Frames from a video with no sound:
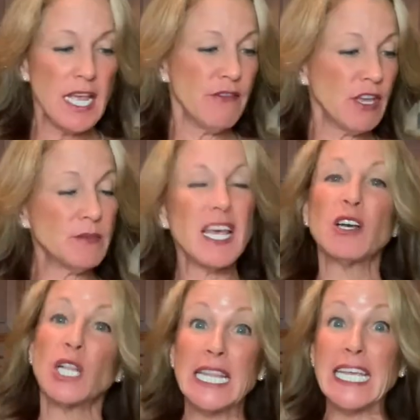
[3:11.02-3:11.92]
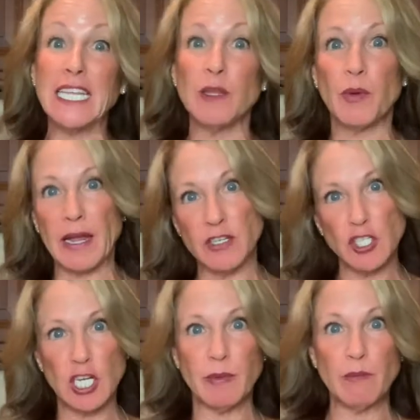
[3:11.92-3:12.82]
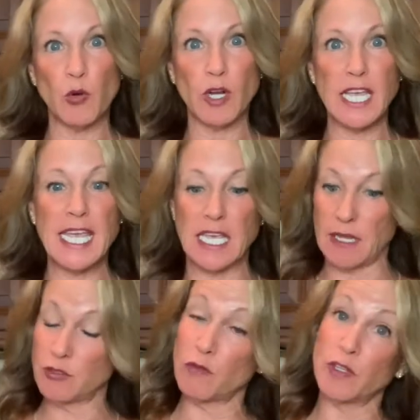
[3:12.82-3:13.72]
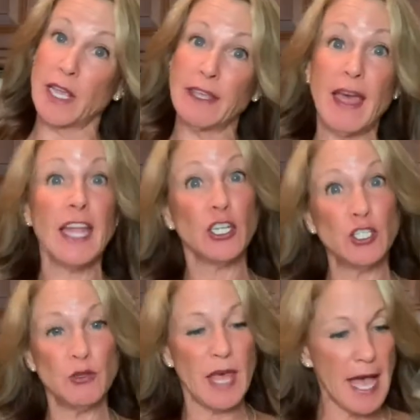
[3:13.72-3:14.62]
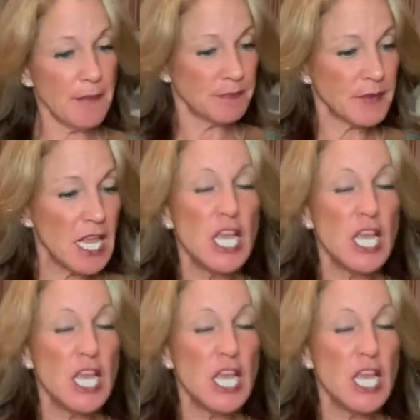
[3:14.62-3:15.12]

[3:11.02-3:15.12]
If it comes out clean, the brownies are gonna be more cakey. So if you like that, you do that.